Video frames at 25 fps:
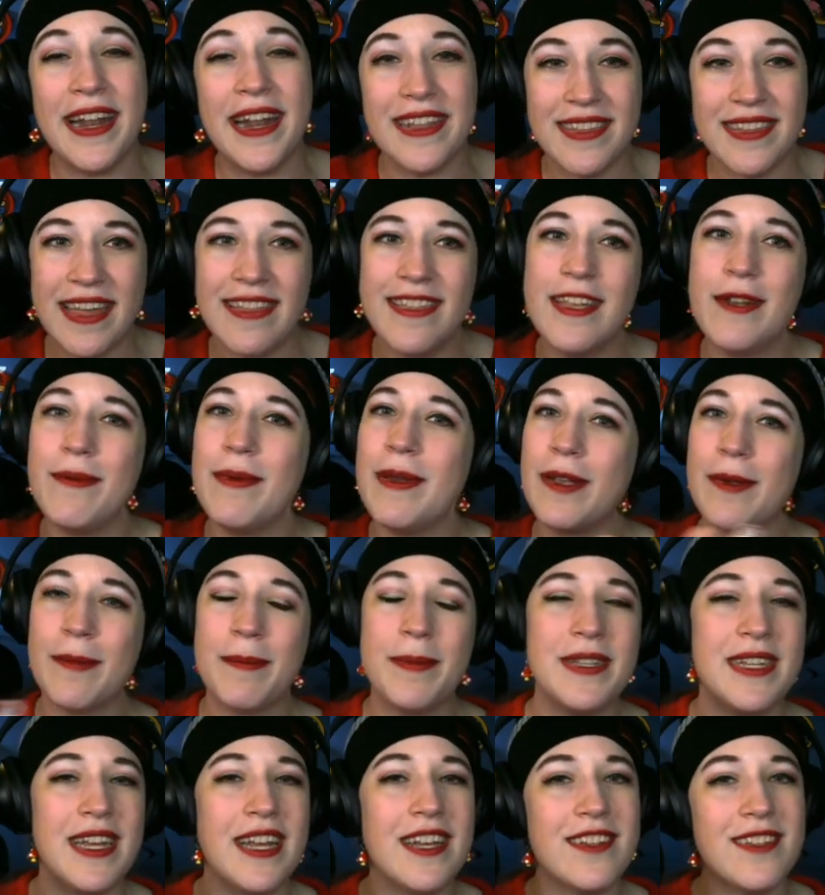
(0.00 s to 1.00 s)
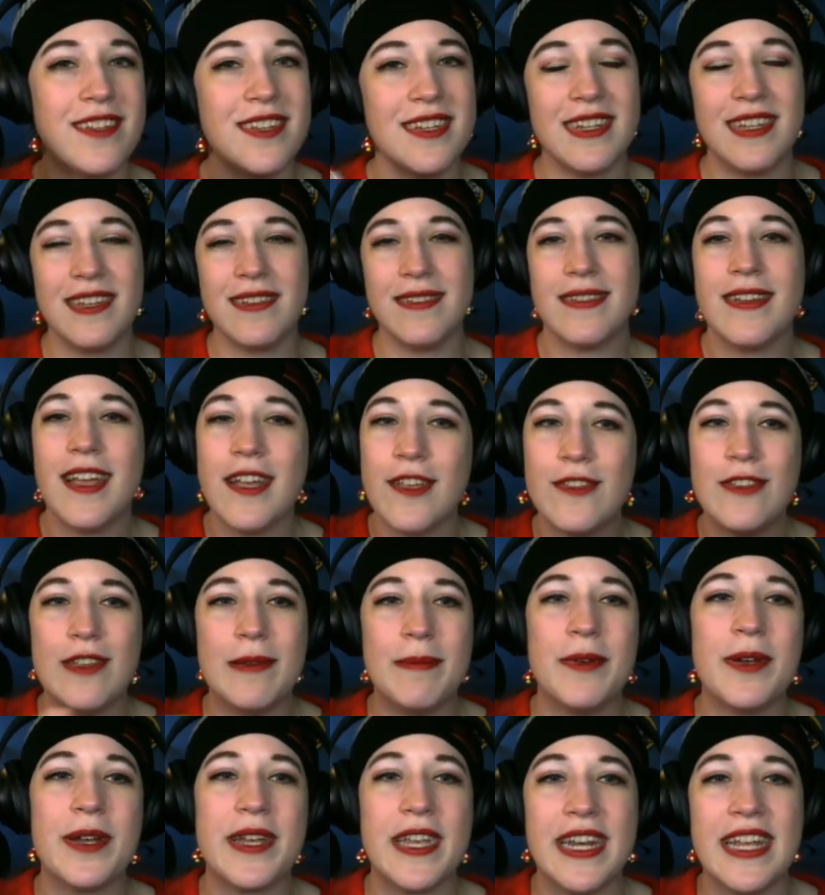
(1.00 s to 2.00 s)
I think we could potentially assume
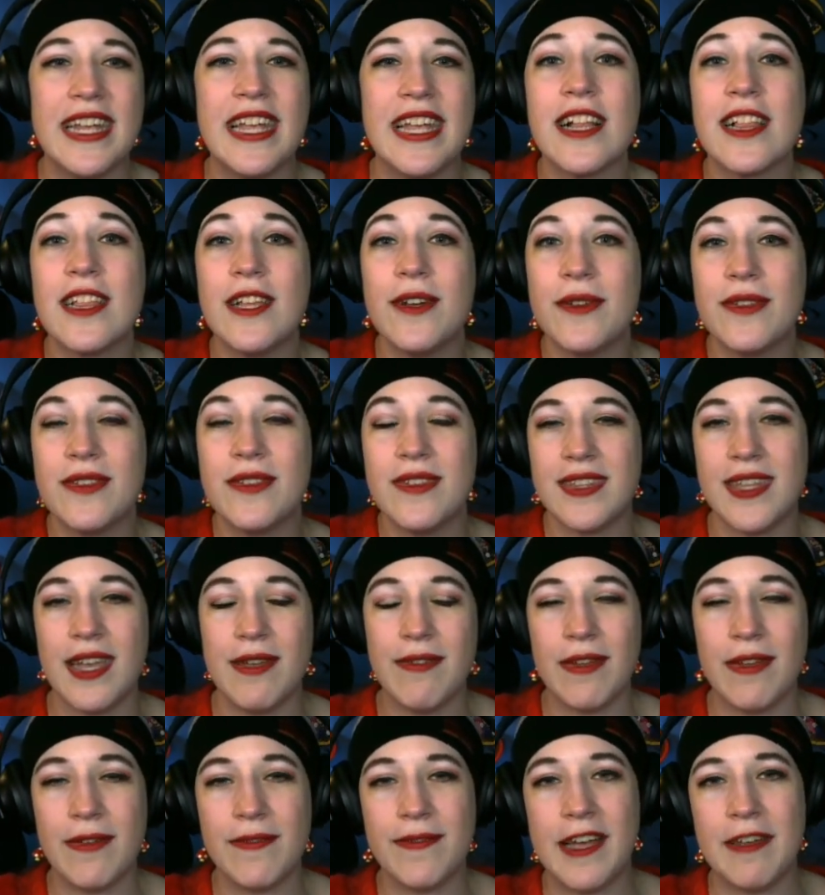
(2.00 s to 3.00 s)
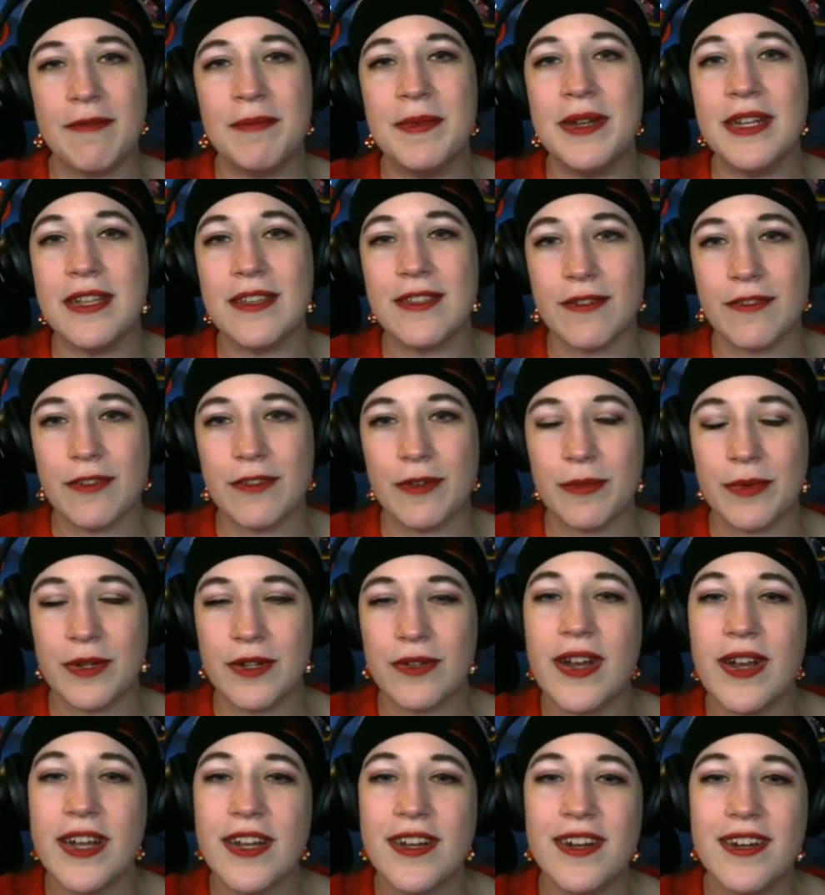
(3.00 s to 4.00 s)
we're going to get close to saving 5 minutes over world
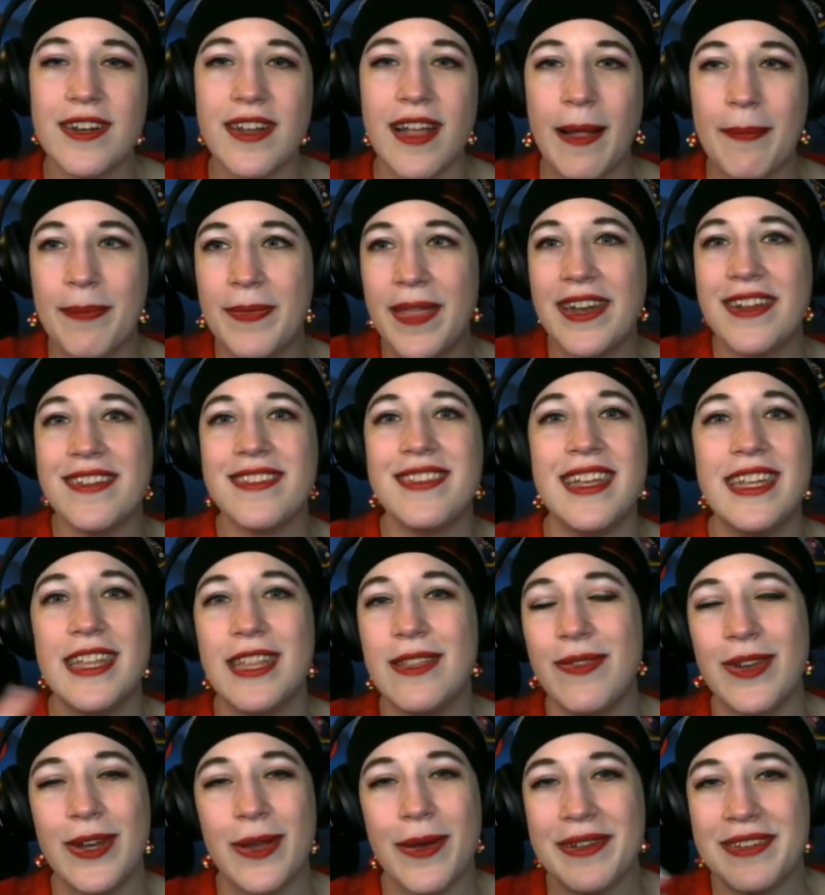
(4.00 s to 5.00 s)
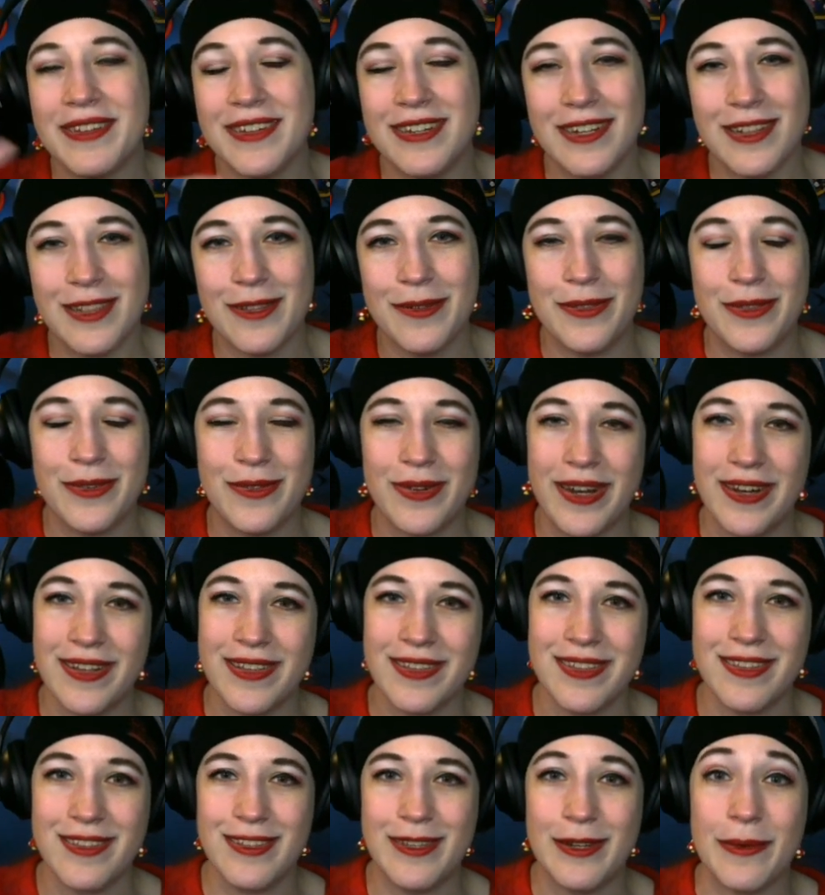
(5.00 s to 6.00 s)
record. That is the end of the video. I didn't include the credits
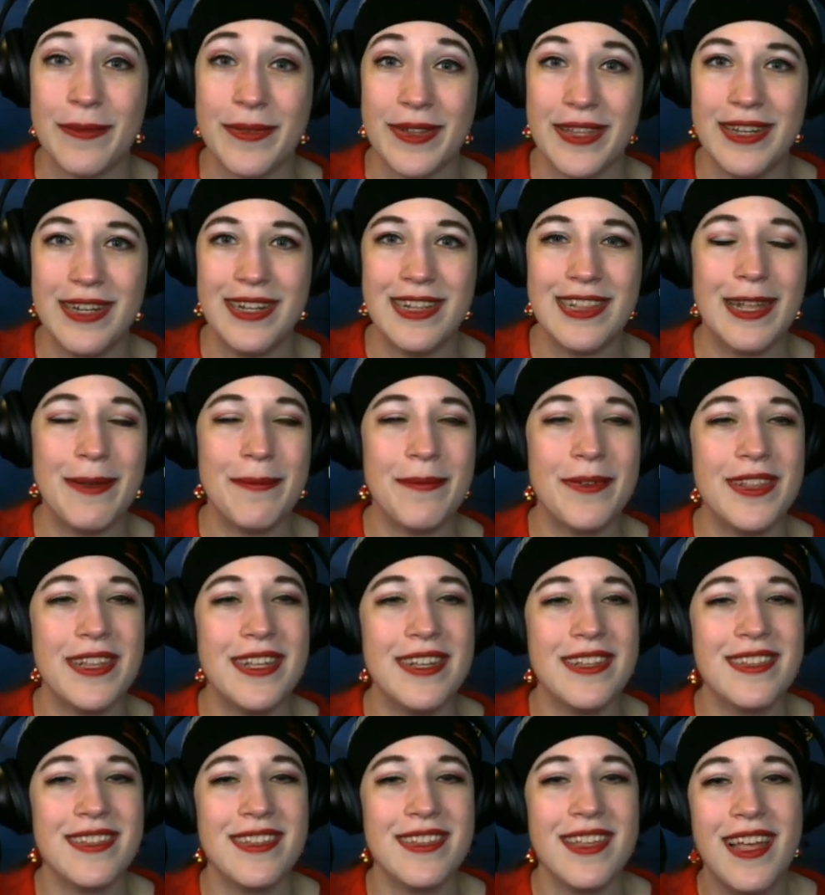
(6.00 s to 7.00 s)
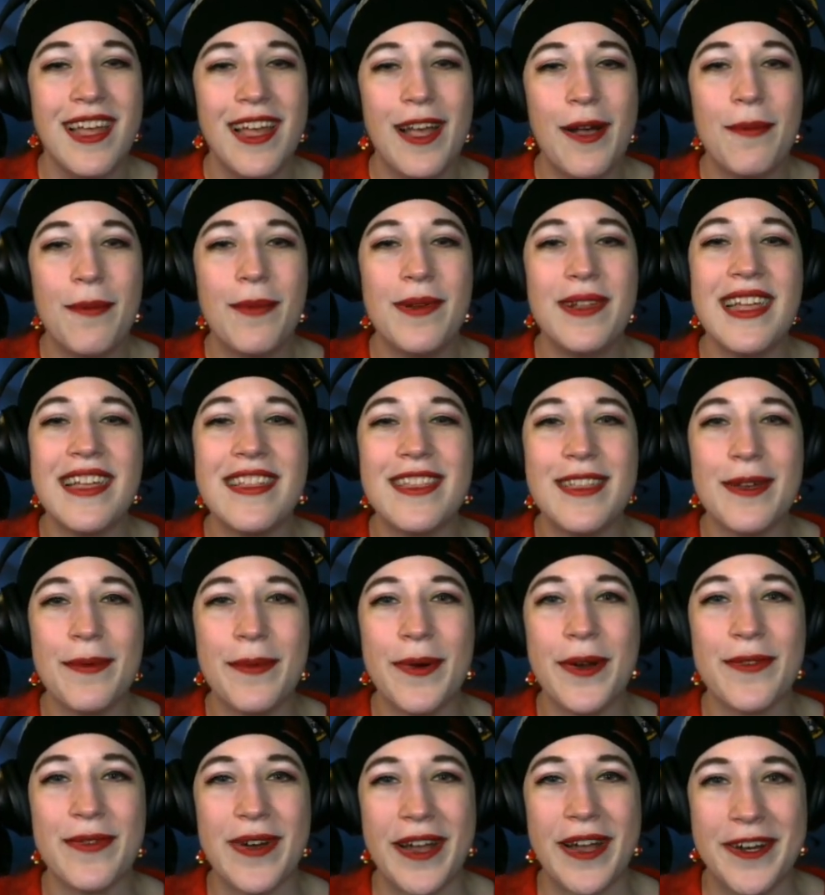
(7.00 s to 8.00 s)
because you don't really need them for this. We'll let the
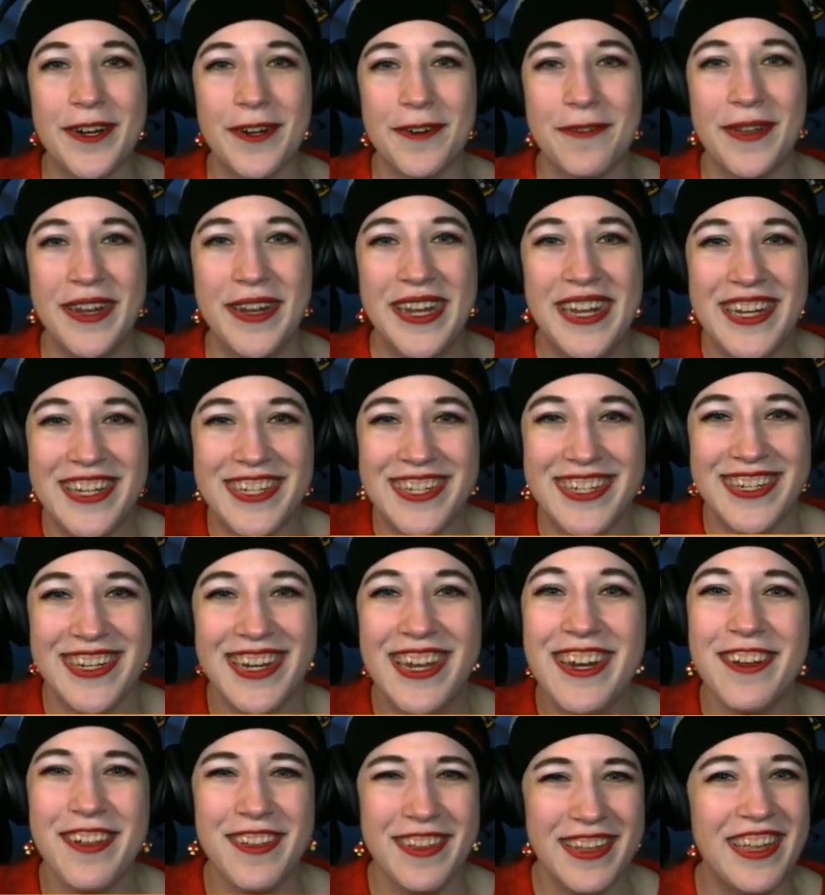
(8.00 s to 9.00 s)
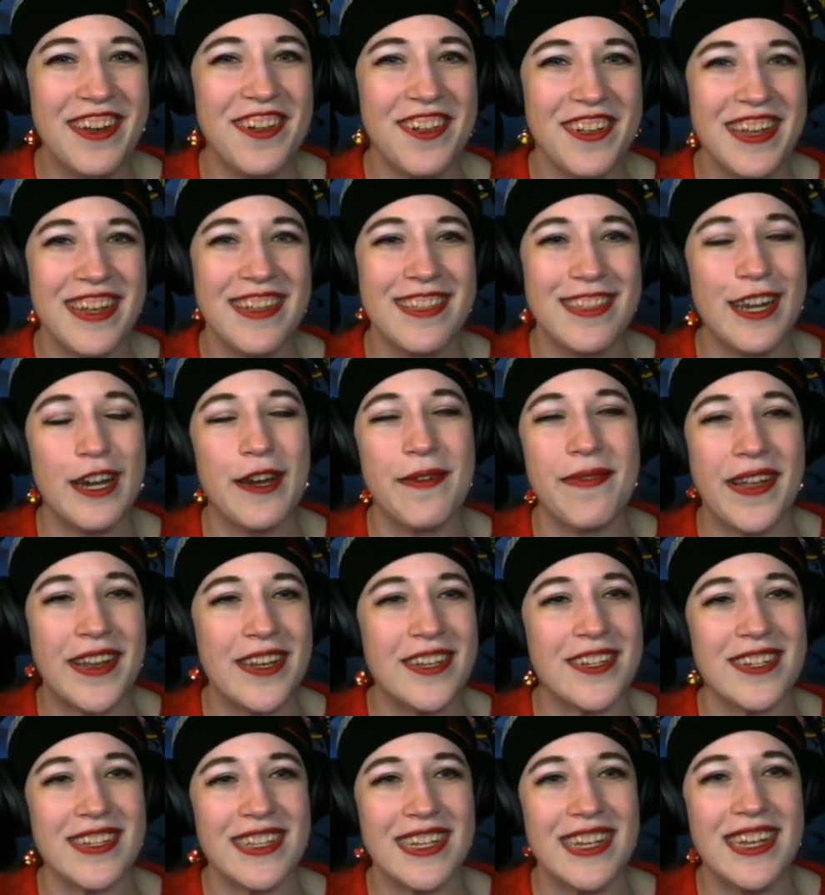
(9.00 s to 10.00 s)
world record finish. It'll get there
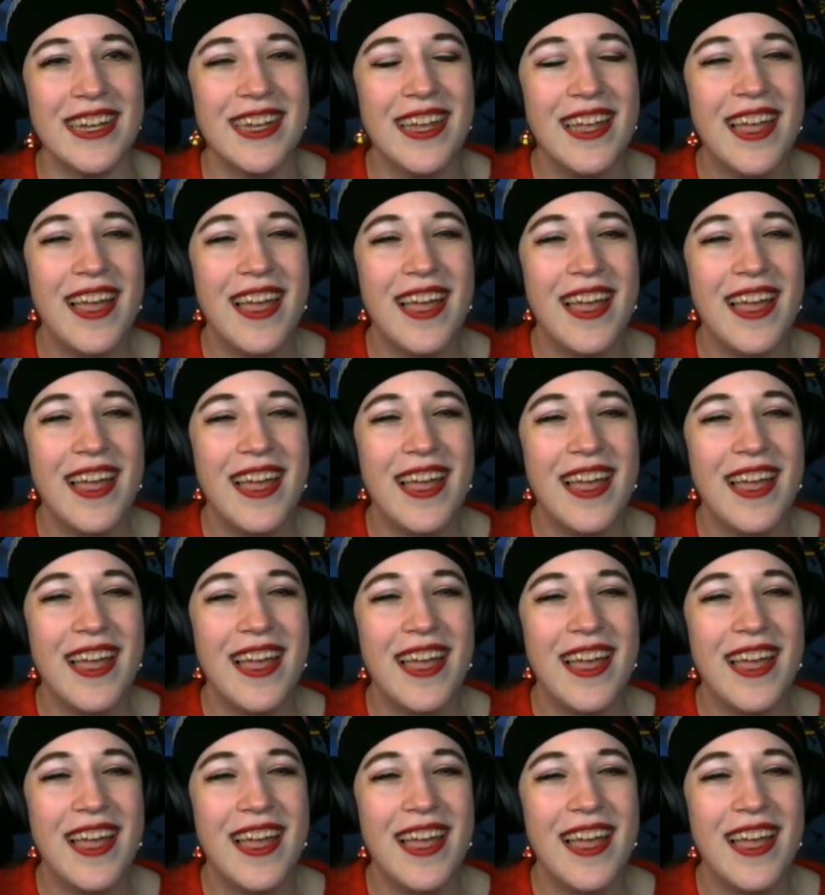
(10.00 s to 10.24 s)
eventually.